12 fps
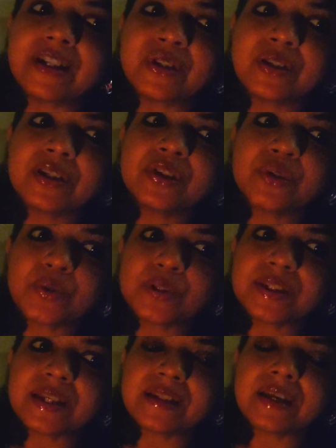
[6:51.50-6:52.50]
actually
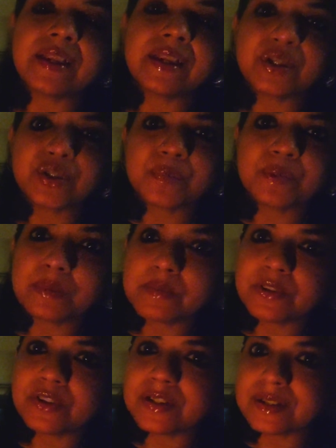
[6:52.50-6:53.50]
shows that nothing should be
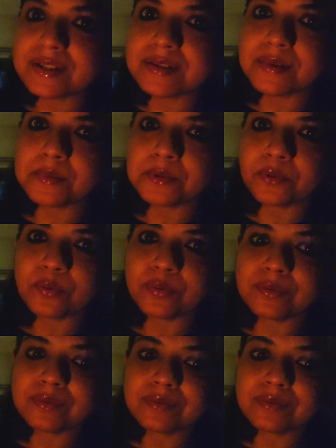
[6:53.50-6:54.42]
able to disturb you.